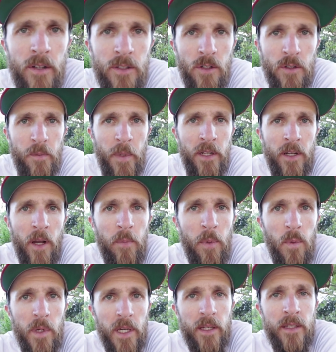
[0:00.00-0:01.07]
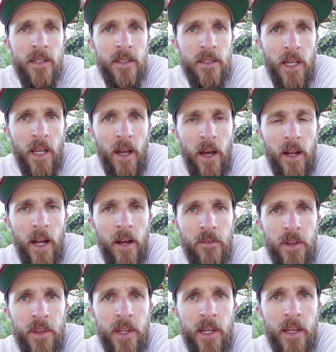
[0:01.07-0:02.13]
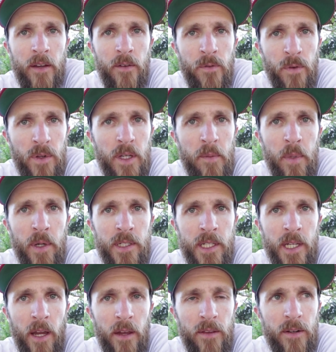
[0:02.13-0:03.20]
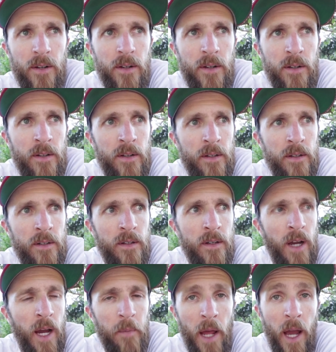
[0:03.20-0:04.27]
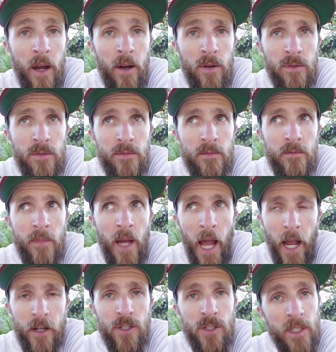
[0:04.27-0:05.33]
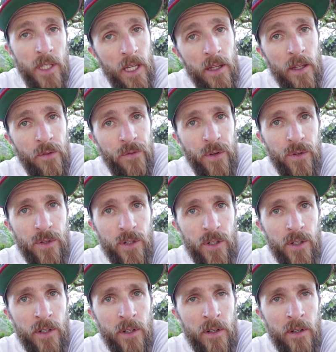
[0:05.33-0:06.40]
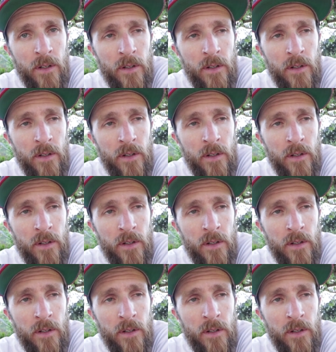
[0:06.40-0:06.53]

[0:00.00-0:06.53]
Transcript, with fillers: So it's been a couple weeks since I got everything fully put together. I'm now actually in the future.